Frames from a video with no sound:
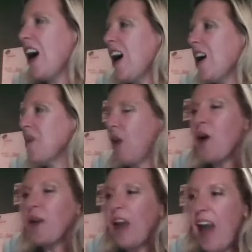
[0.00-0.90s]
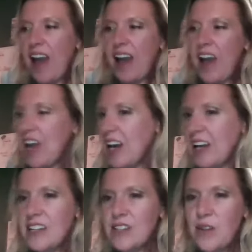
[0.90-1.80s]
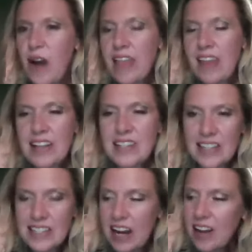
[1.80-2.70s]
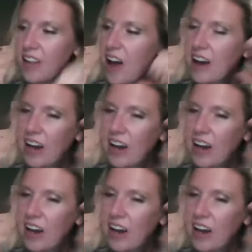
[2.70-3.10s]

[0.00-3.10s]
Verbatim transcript: Um, okay, and so I like to. It's ten o'clock.